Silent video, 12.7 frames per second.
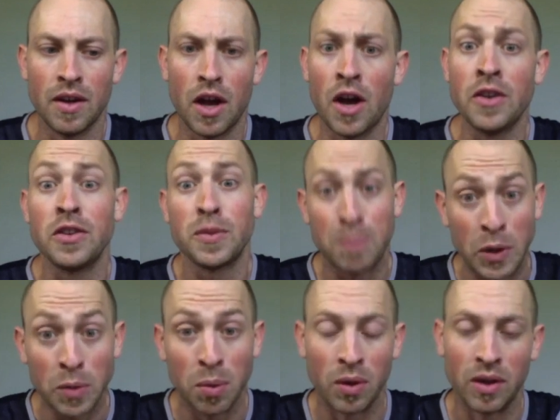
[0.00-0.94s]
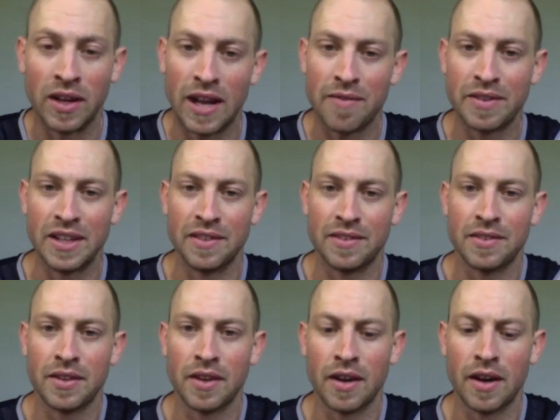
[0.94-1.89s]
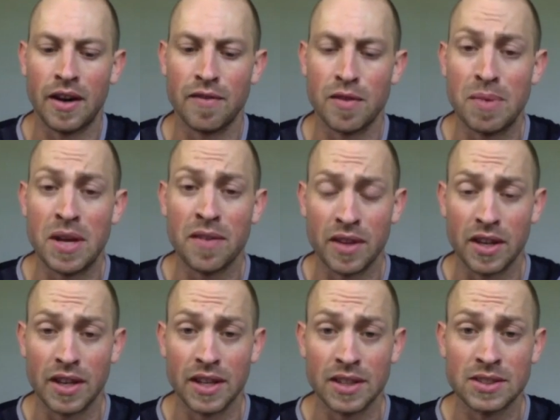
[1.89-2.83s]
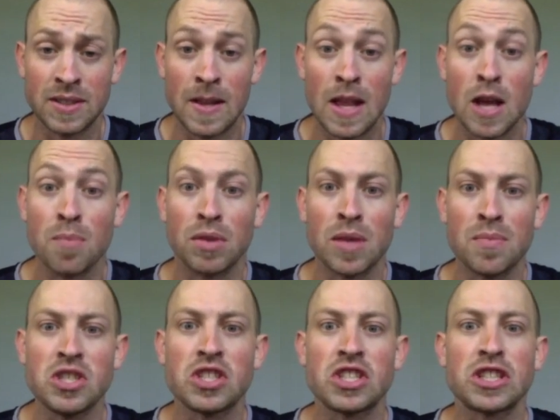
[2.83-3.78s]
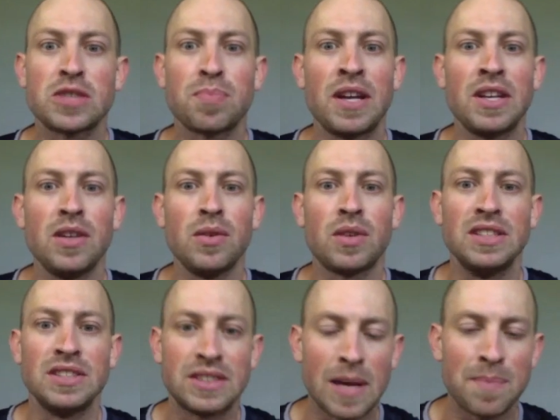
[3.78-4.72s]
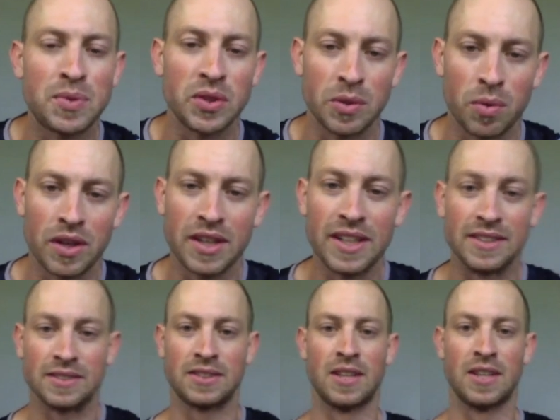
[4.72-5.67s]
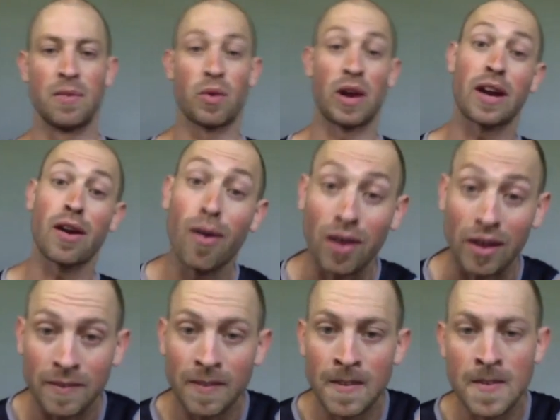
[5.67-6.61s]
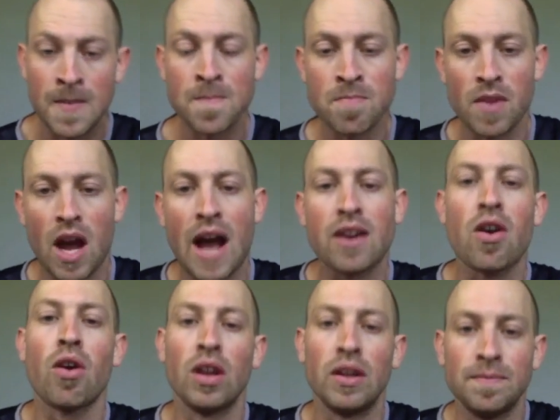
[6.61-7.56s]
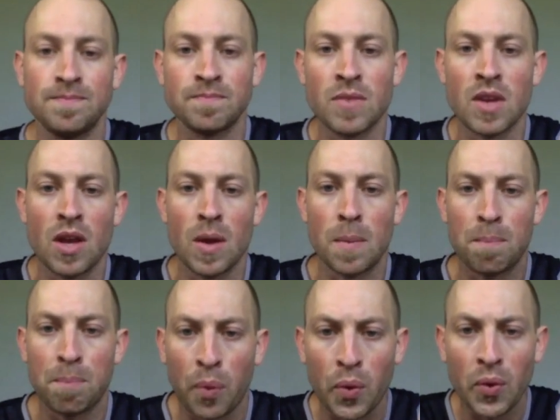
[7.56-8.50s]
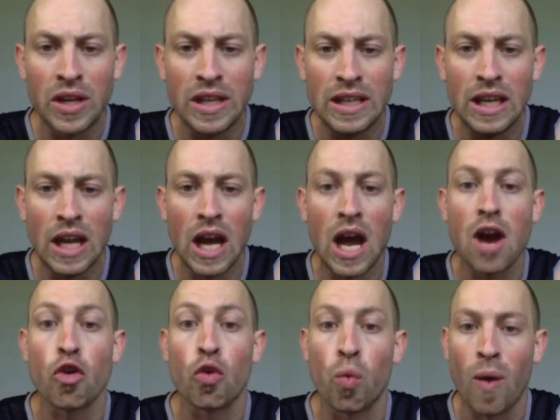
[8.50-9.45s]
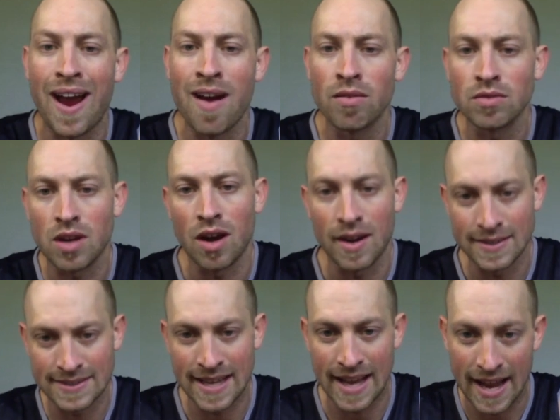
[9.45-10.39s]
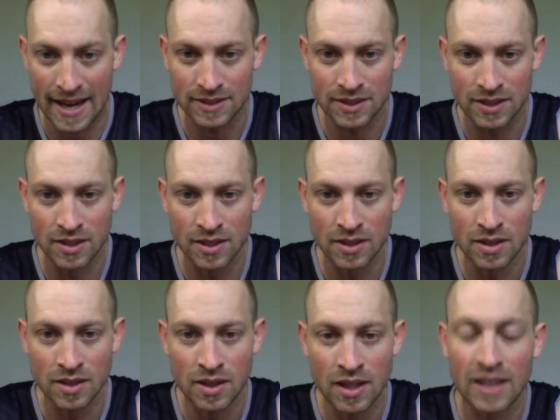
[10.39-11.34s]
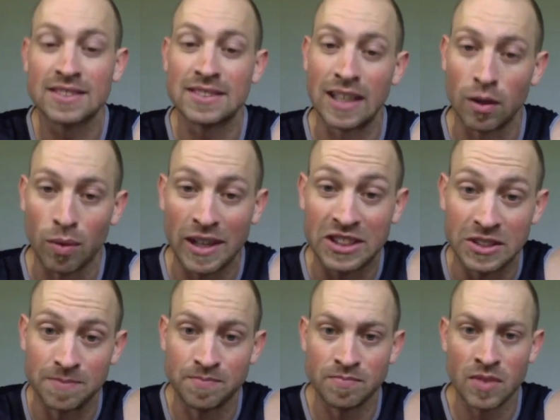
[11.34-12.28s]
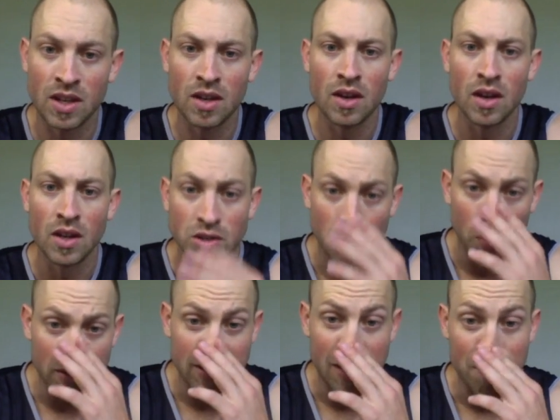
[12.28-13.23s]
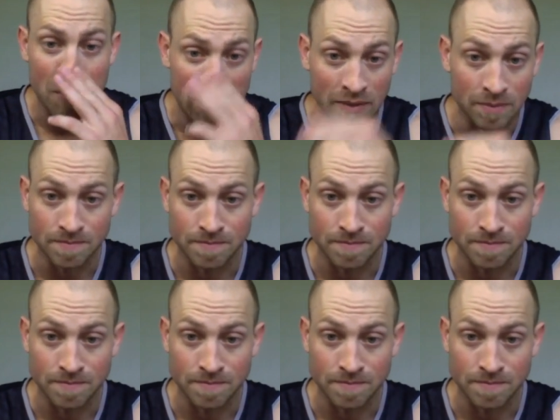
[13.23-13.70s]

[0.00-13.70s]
undisputable evidence of the benefit of this. But let me just explain to you conceptually what it is and what I call it. I call it pre-ground contact acceleration. So what does that mean?